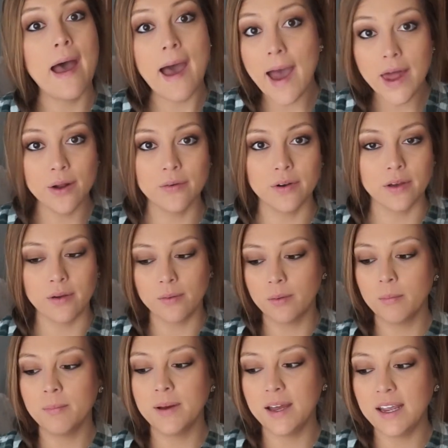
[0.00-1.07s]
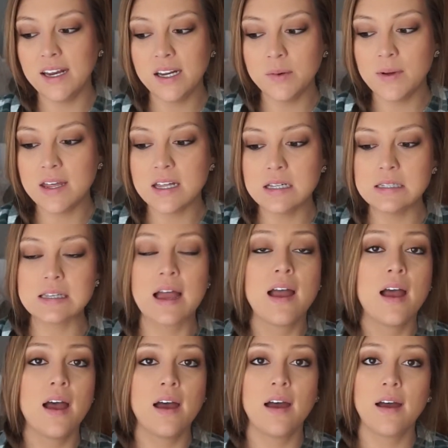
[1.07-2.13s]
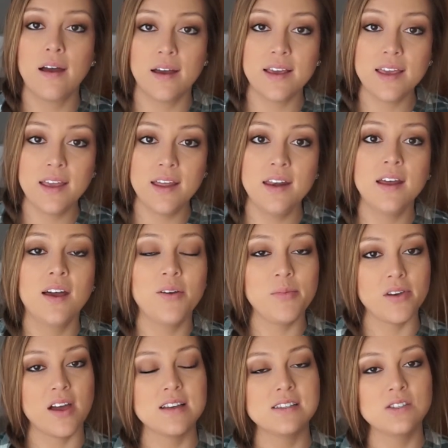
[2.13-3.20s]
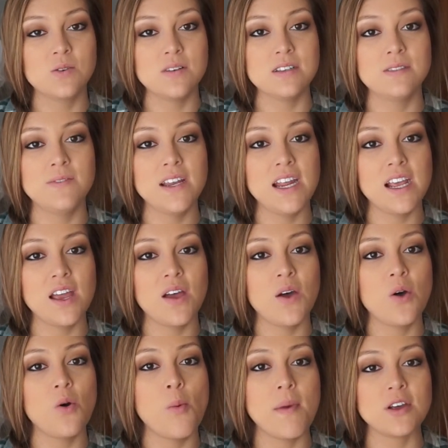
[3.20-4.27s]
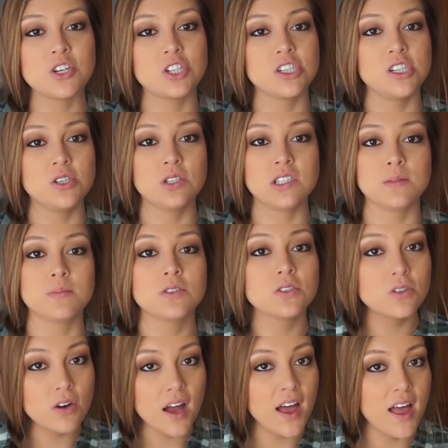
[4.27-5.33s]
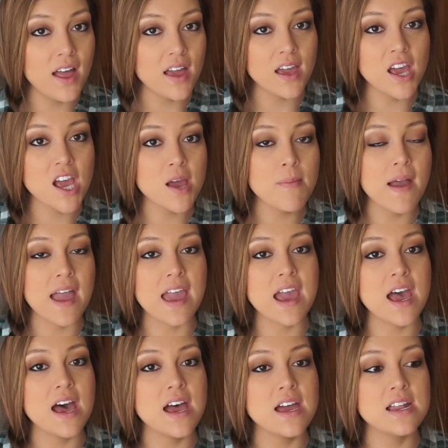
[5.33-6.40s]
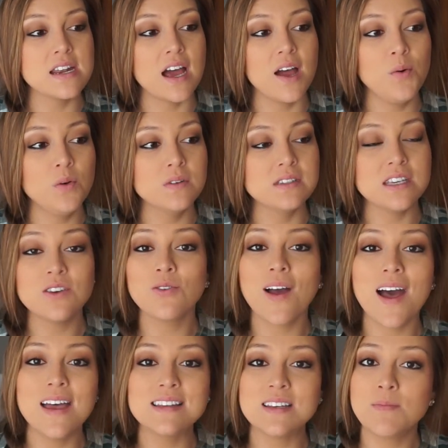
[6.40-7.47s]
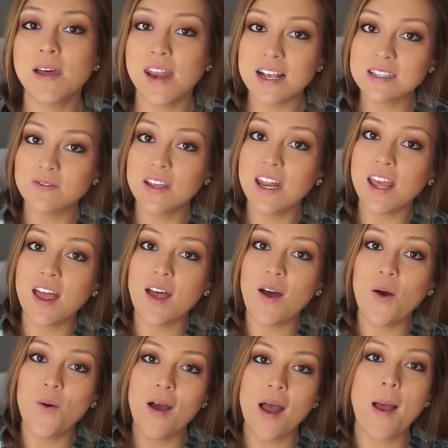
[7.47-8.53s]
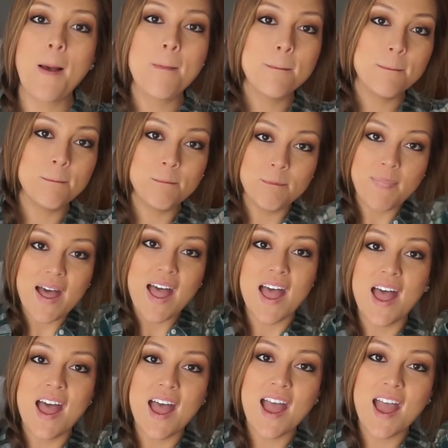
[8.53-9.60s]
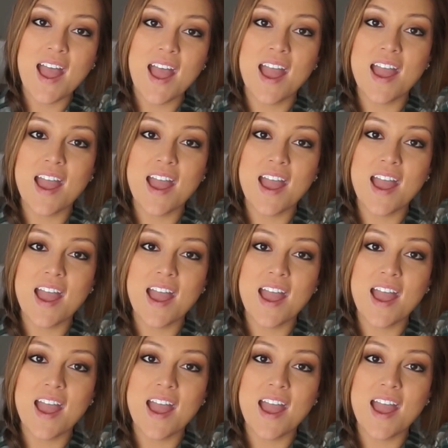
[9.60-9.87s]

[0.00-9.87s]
I don't know. But anyways, again, I hope you guys enjoyed this video. Make sure you subscribe, and I will see you guys in my next video. Bye.